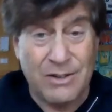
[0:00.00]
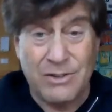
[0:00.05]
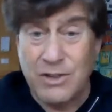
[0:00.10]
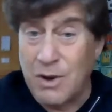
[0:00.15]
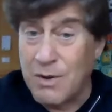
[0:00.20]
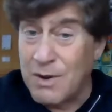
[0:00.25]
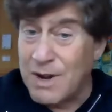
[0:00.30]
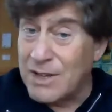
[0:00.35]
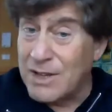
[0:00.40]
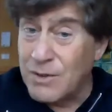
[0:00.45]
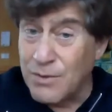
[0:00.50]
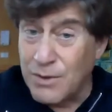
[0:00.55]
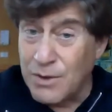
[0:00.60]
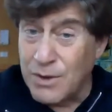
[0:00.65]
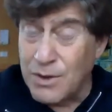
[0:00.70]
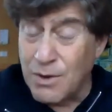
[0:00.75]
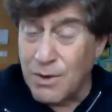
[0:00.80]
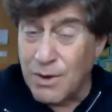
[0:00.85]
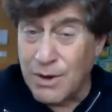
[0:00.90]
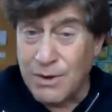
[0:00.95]
Don't ask for
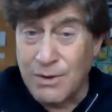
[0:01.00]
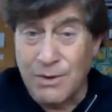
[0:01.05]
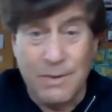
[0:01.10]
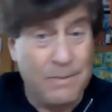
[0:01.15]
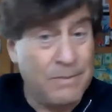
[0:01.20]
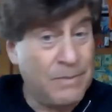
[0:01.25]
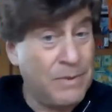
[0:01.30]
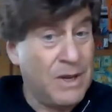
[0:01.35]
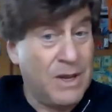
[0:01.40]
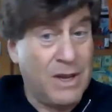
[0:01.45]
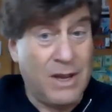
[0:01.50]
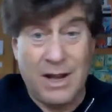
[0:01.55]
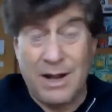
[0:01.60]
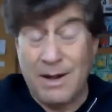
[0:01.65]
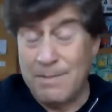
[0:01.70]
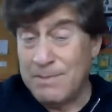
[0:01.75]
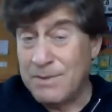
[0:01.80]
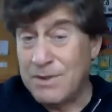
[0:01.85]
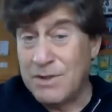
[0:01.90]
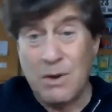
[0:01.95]
the order
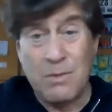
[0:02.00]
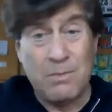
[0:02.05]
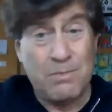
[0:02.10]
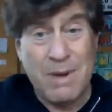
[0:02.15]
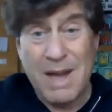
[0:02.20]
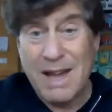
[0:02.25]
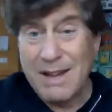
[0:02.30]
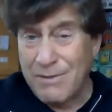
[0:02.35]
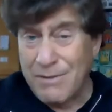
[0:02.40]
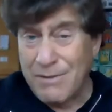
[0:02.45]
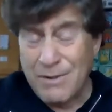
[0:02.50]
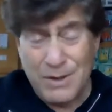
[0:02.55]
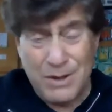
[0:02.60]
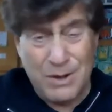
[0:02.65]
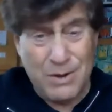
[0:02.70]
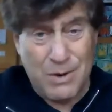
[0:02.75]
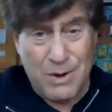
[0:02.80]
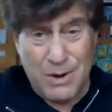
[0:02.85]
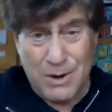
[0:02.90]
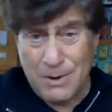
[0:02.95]
um, don't beg for the
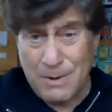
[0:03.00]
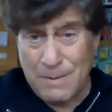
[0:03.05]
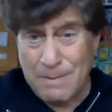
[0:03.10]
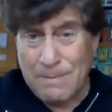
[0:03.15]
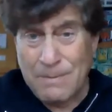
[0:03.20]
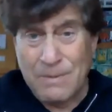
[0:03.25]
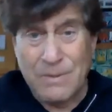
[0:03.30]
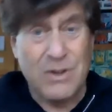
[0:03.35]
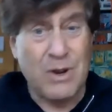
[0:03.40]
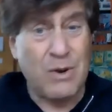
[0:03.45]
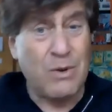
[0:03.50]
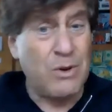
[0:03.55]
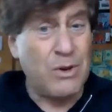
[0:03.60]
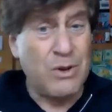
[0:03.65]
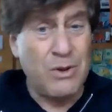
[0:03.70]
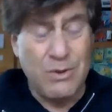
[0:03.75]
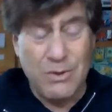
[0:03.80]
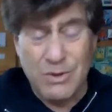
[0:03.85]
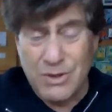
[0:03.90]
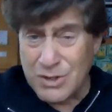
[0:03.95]
order. Don't
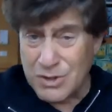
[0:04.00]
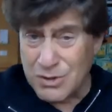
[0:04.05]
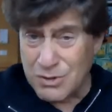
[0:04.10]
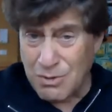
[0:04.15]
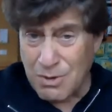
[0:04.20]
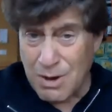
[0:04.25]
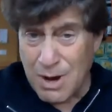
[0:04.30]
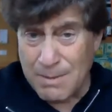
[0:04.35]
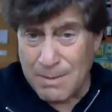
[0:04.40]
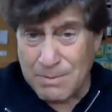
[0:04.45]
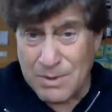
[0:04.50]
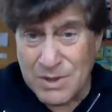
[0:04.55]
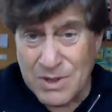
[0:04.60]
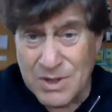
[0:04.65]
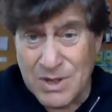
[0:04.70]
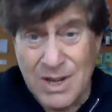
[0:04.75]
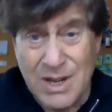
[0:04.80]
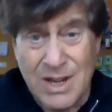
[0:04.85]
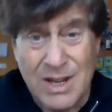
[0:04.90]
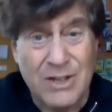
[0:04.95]
use
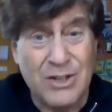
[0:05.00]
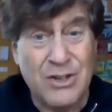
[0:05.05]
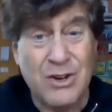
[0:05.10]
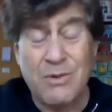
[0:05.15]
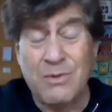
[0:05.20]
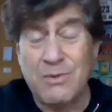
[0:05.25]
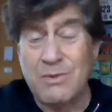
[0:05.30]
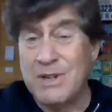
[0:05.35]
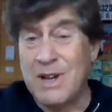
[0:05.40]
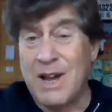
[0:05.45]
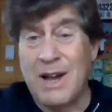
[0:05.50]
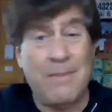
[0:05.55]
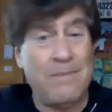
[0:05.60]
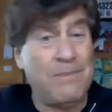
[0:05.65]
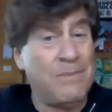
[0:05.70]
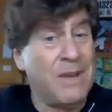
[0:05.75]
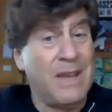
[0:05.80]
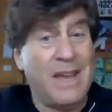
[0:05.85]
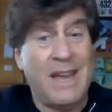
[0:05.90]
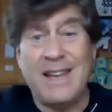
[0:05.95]
scripts. Don't um,
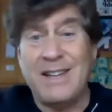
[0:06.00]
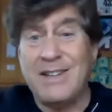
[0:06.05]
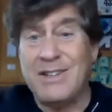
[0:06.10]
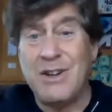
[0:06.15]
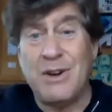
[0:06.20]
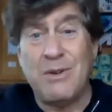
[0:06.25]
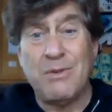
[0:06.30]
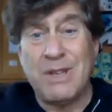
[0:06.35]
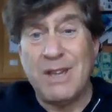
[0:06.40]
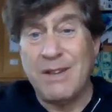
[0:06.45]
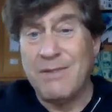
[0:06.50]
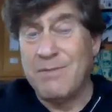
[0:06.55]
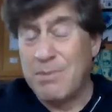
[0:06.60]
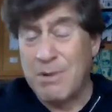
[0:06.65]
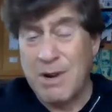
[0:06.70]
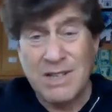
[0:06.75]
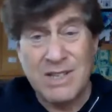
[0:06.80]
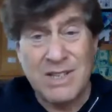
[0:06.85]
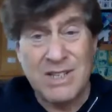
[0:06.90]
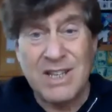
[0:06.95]
and don't give
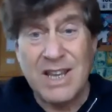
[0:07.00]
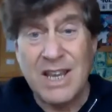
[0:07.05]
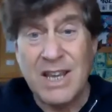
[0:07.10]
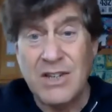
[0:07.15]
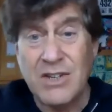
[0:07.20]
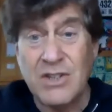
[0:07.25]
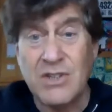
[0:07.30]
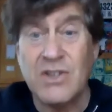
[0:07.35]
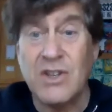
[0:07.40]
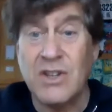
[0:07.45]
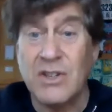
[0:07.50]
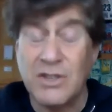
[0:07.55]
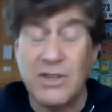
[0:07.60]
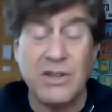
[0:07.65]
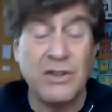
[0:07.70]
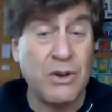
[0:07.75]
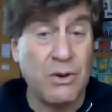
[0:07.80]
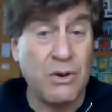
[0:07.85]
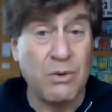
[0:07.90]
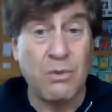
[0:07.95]
presentations
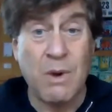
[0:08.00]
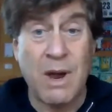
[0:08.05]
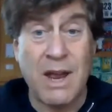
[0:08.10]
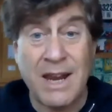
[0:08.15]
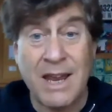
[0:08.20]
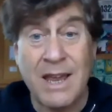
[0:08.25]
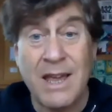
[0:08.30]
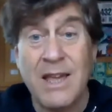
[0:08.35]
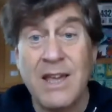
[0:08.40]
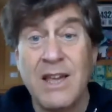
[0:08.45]
until you're ready.